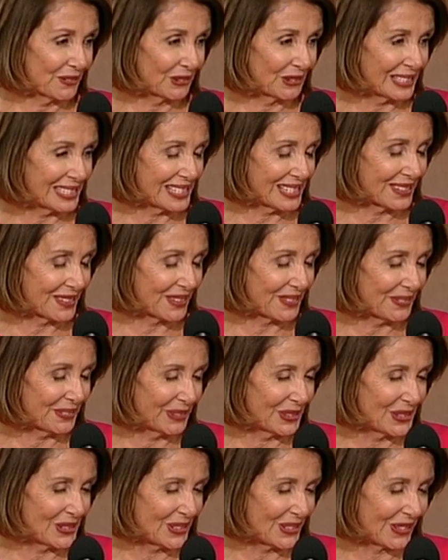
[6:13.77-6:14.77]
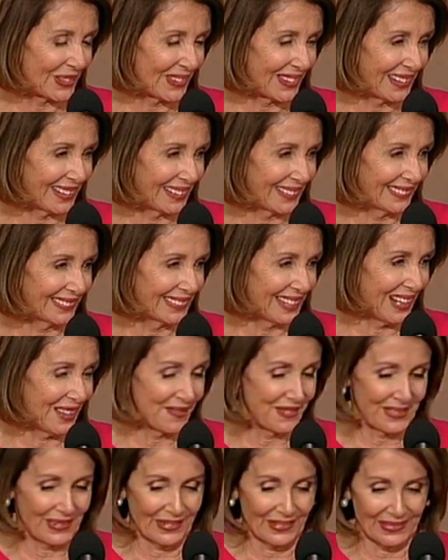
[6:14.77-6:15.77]
the voice of the future there.
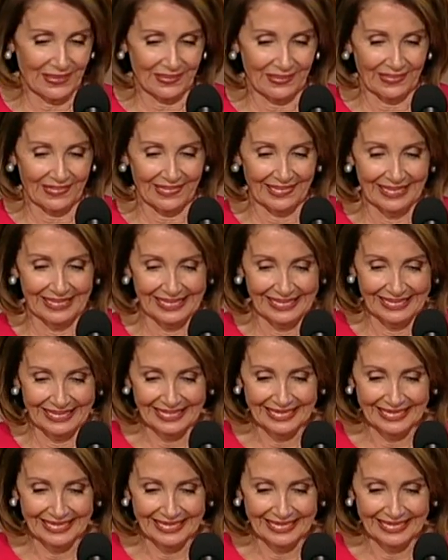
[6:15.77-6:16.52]
How beautiful.